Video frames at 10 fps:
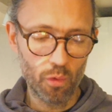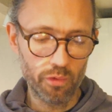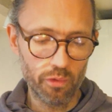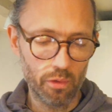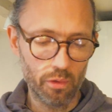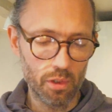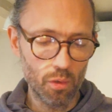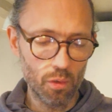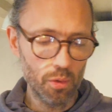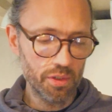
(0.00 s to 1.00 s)
on the
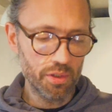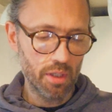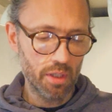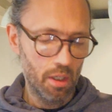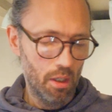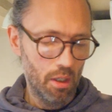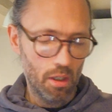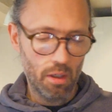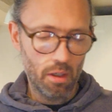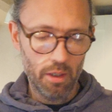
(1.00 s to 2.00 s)
doors,
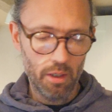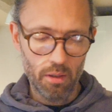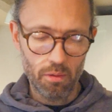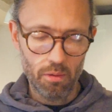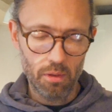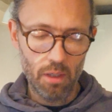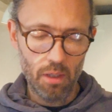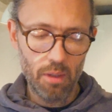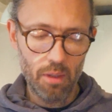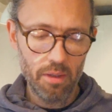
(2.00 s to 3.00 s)
higher or
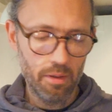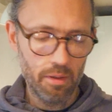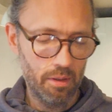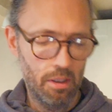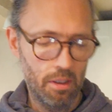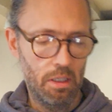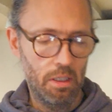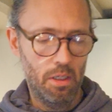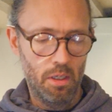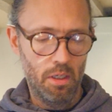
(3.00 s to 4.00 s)
lower.
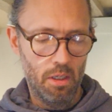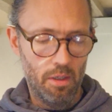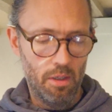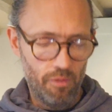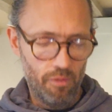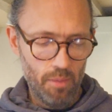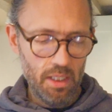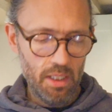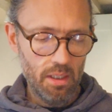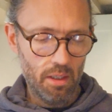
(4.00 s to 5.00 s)
For
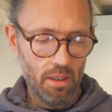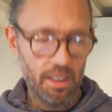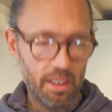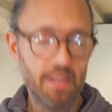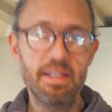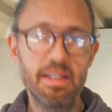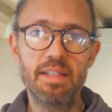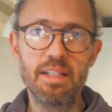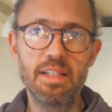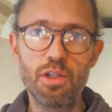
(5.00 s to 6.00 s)
me, I get a
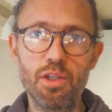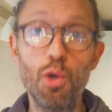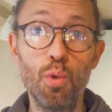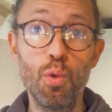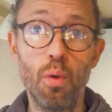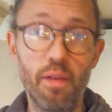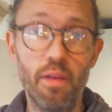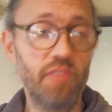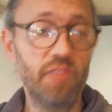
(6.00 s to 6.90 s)
62, that's